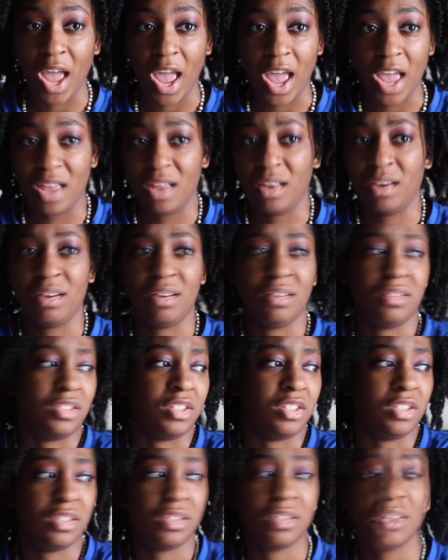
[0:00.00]
And
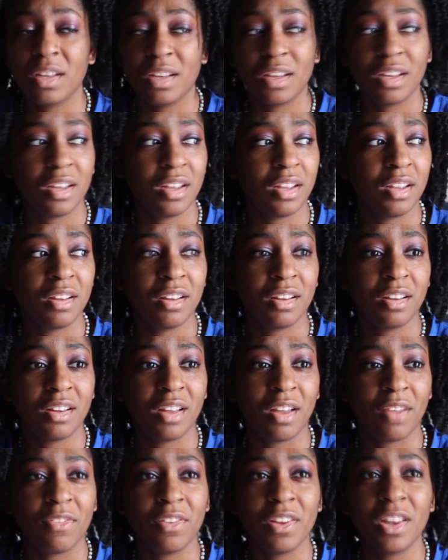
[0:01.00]
it's just,
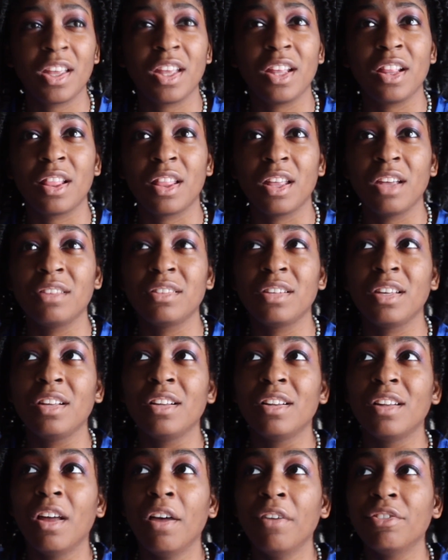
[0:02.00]
I feel like he thinks he
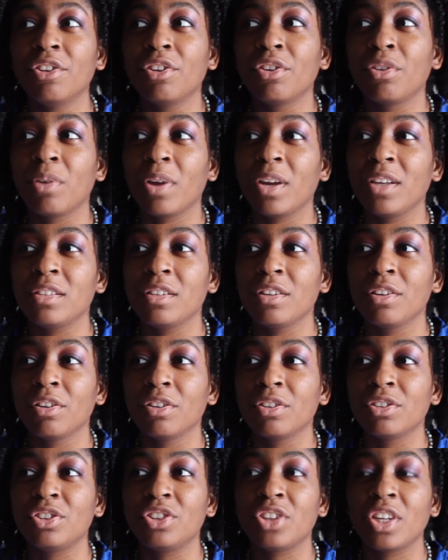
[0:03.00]
loves the crazy
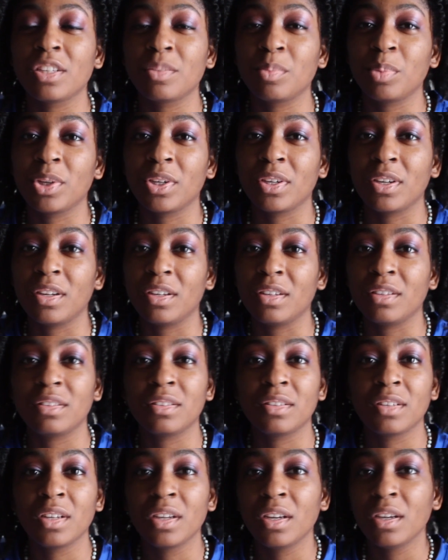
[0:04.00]
girl just
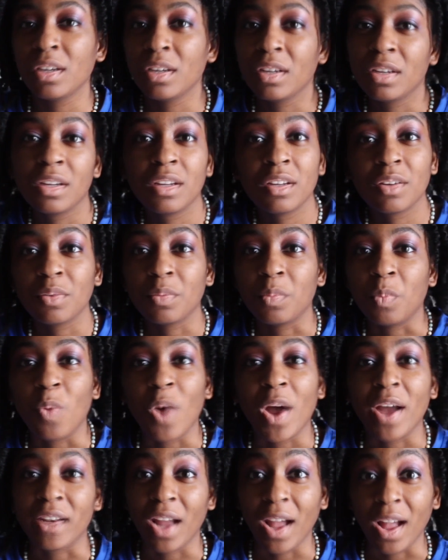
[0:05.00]
because,
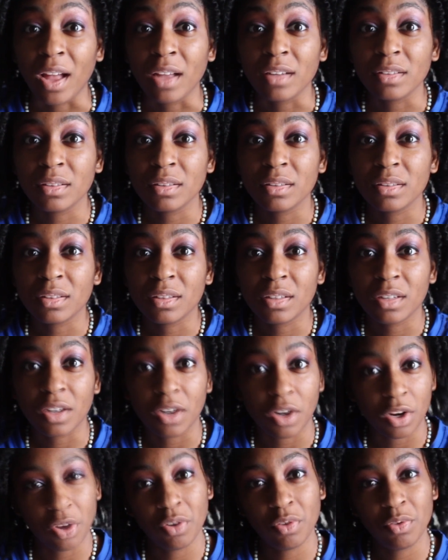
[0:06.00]
why not, you
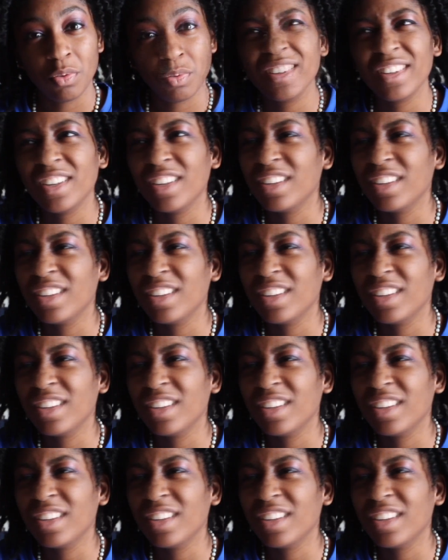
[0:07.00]
know?